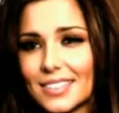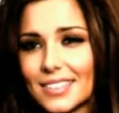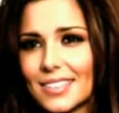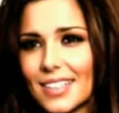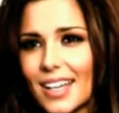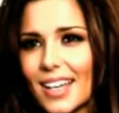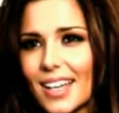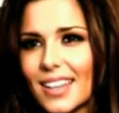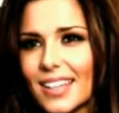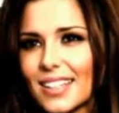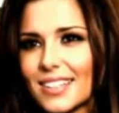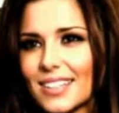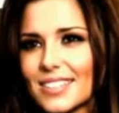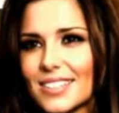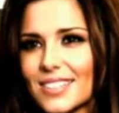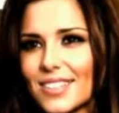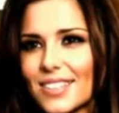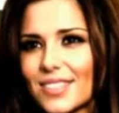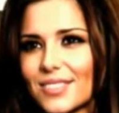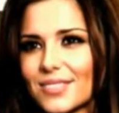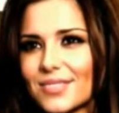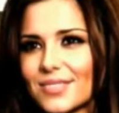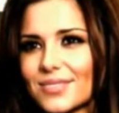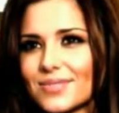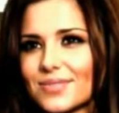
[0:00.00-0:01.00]
I think so.
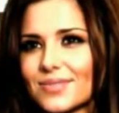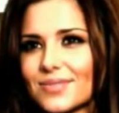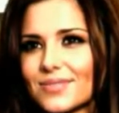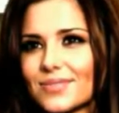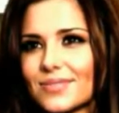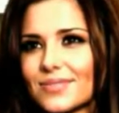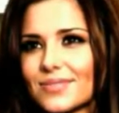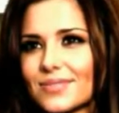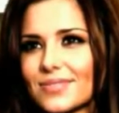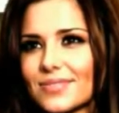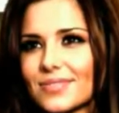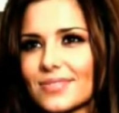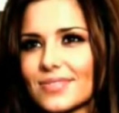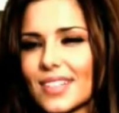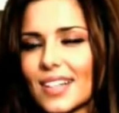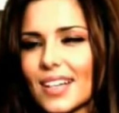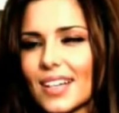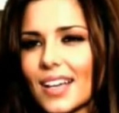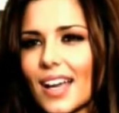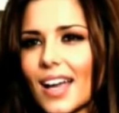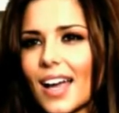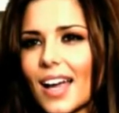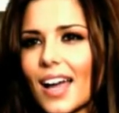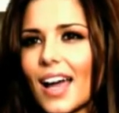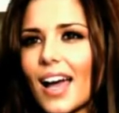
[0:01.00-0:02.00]

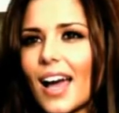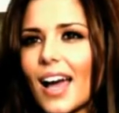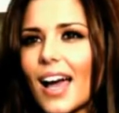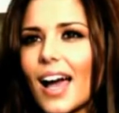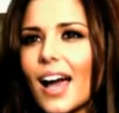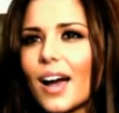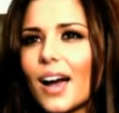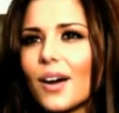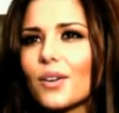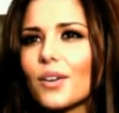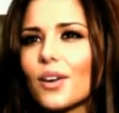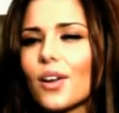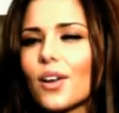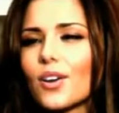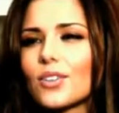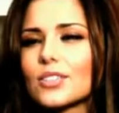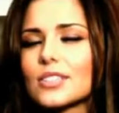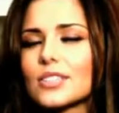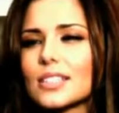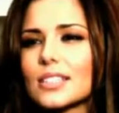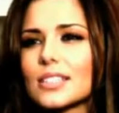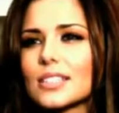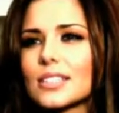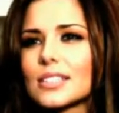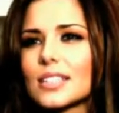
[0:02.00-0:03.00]
How long
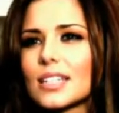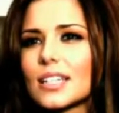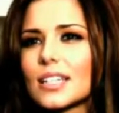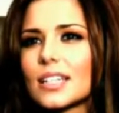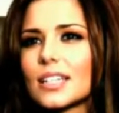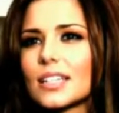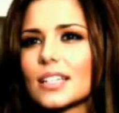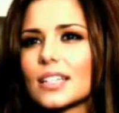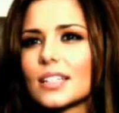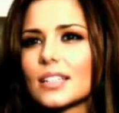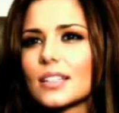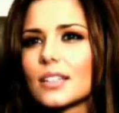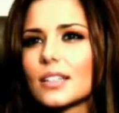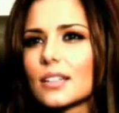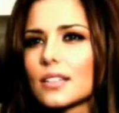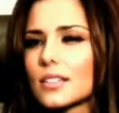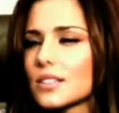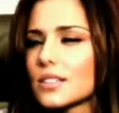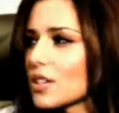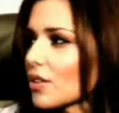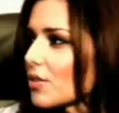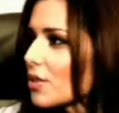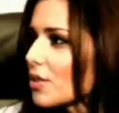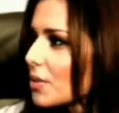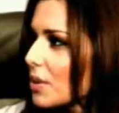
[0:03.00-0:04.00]
did it take...
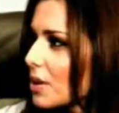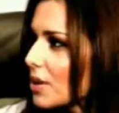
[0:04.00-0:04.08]
Sorry, were